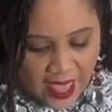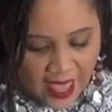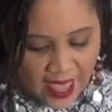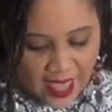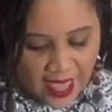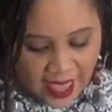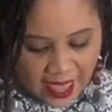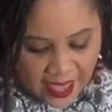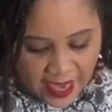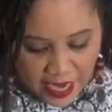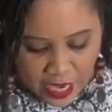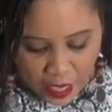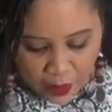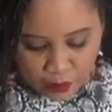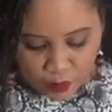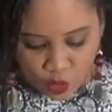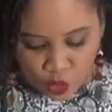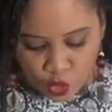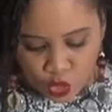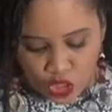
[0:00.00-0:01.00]
and
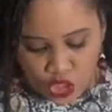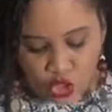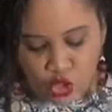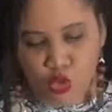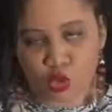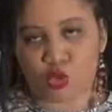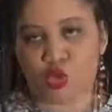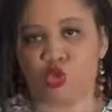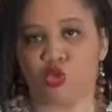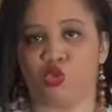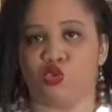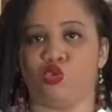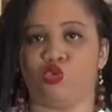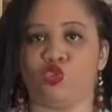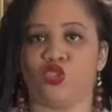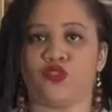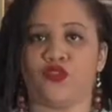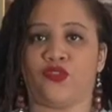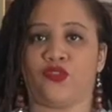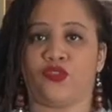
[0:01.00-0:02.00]
I'm going to
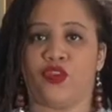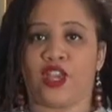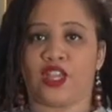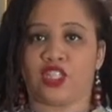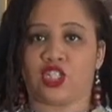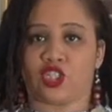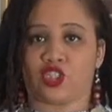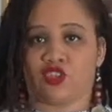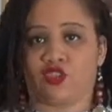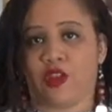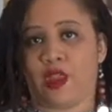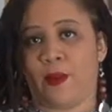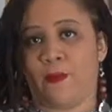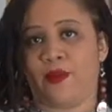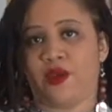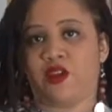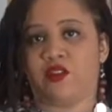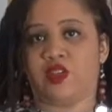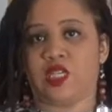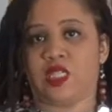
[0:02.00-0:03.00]
use fresh
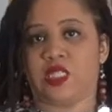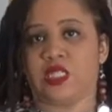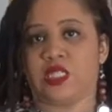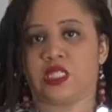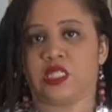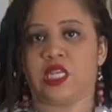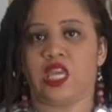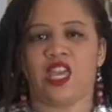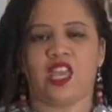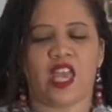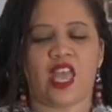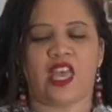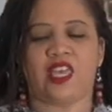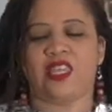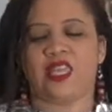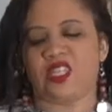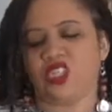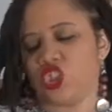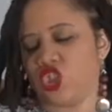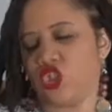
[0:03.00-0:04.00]
cranberries, and
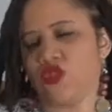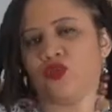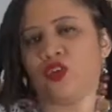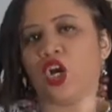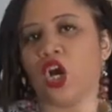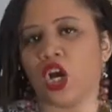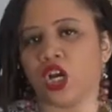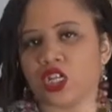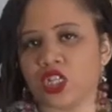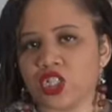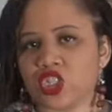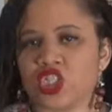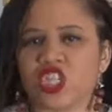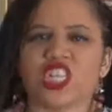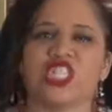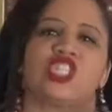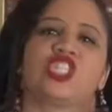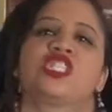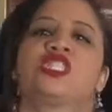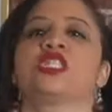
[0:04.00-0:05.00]
that's just for garnish,
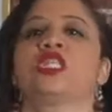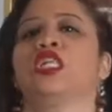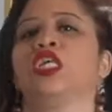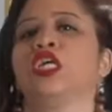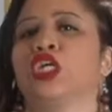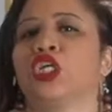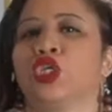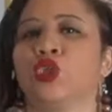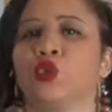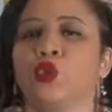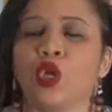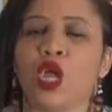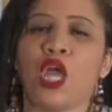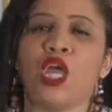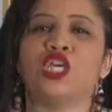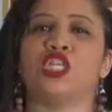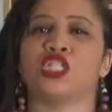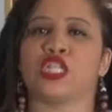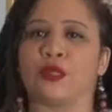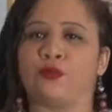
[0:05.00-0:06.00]
that's just to look cute.
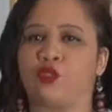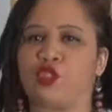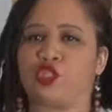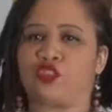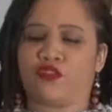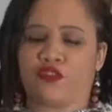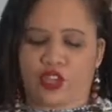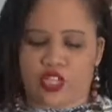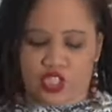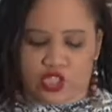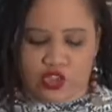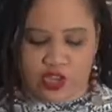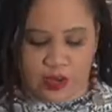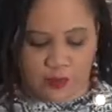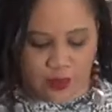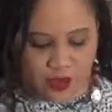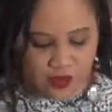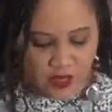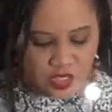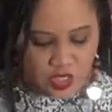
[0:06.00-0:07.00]
So I'm using fresh
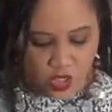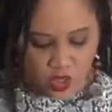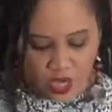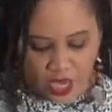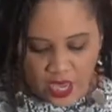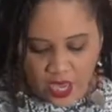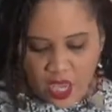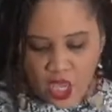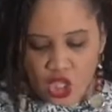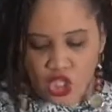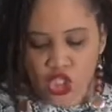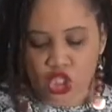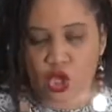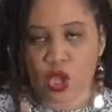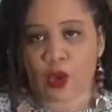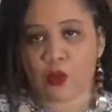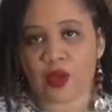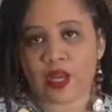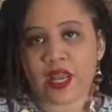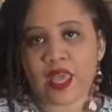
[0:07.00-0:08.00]
cranberries, okay? So
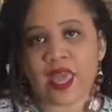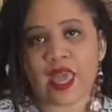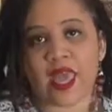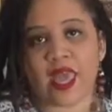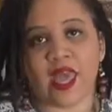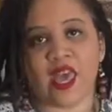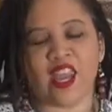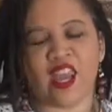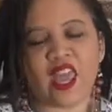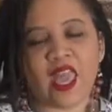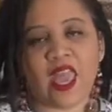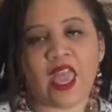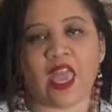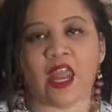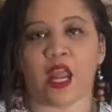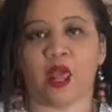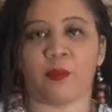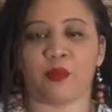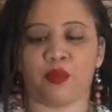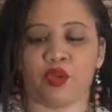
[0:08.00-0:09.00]
I went ahead
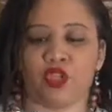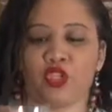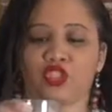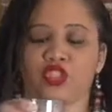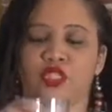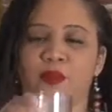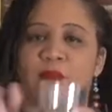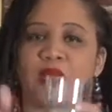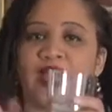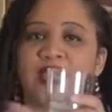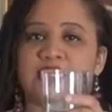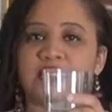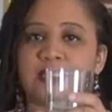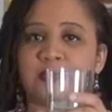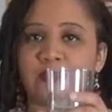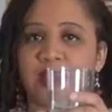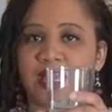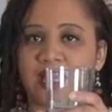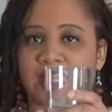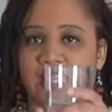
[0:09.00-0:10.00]
and I put some ice in
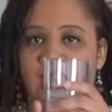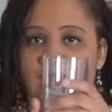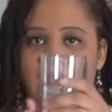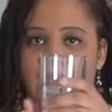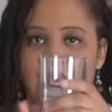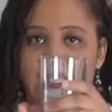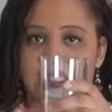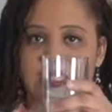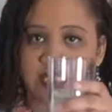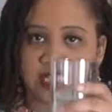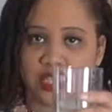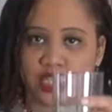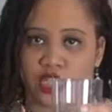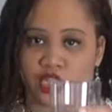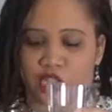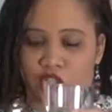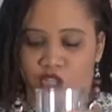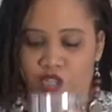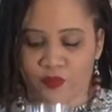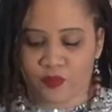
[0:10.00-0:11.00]
my glass
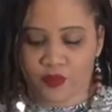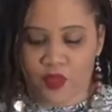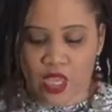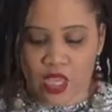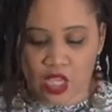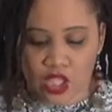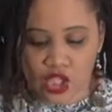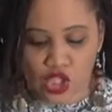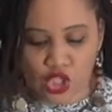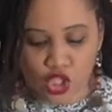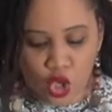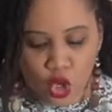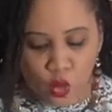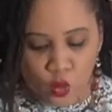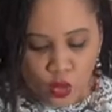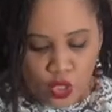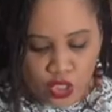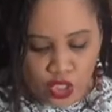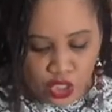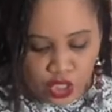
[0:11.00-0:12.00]
here. So
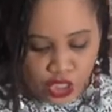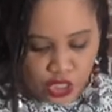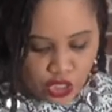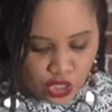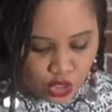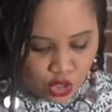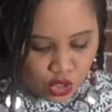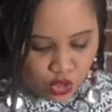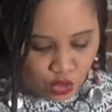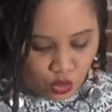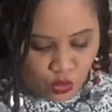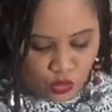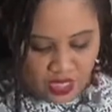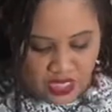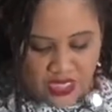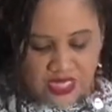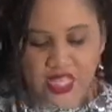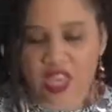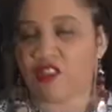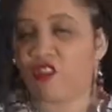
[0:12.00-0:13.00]
what you're gonna do
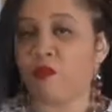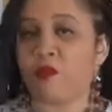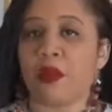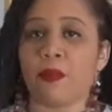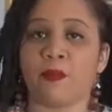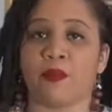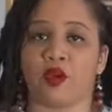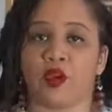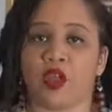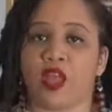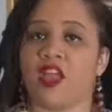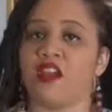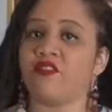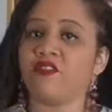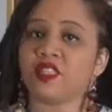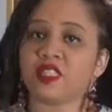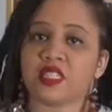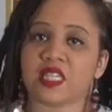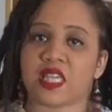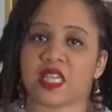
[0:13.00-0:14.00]
is, and remember,
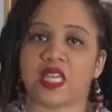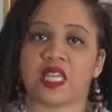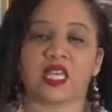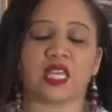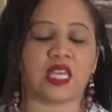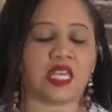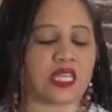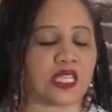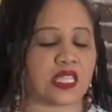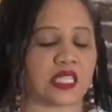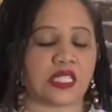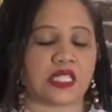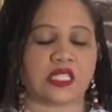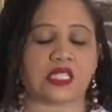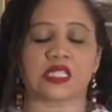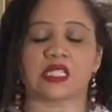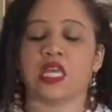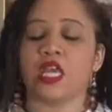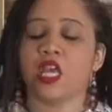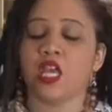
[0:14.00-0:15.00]
everything is